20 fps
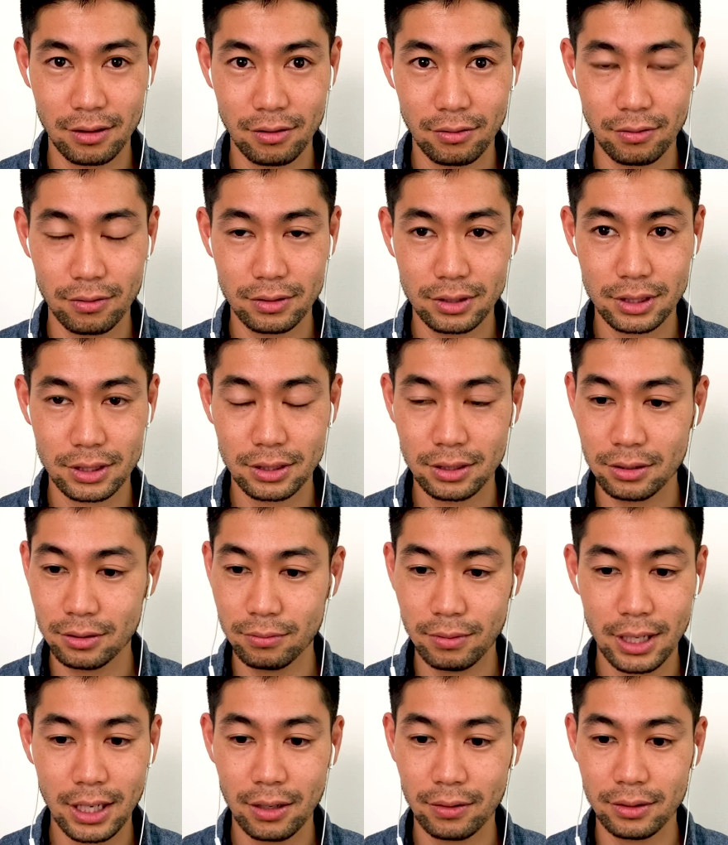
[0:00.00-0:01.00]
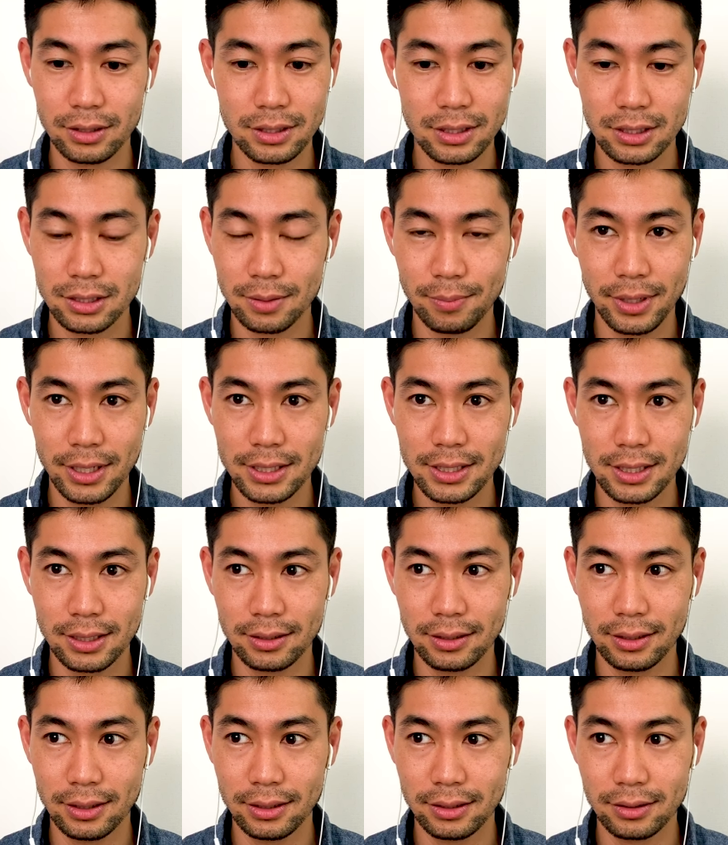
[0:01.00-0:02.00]
thought, oh wow, this is amazing,
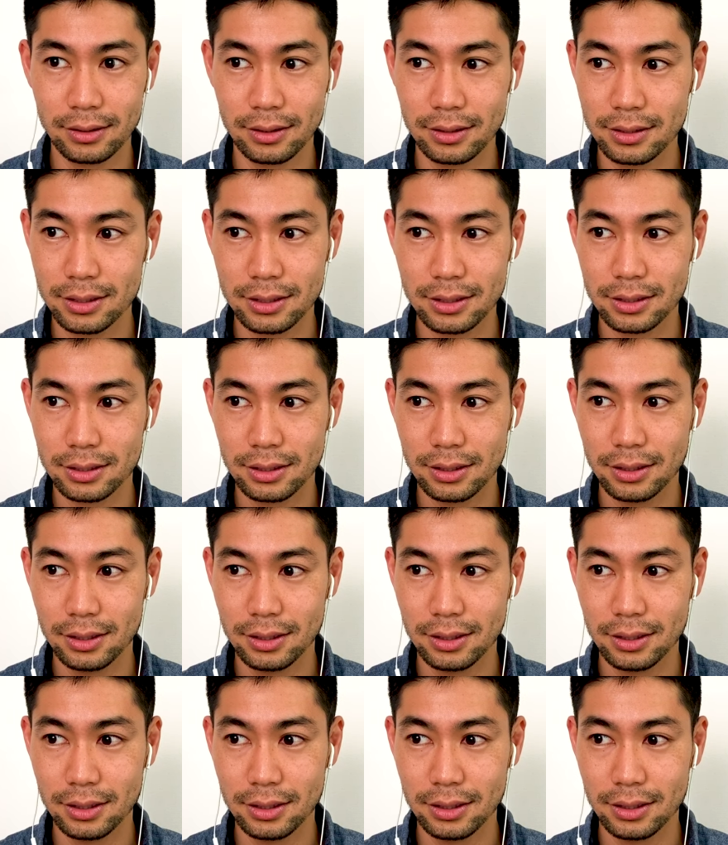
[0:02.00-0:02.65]
like this.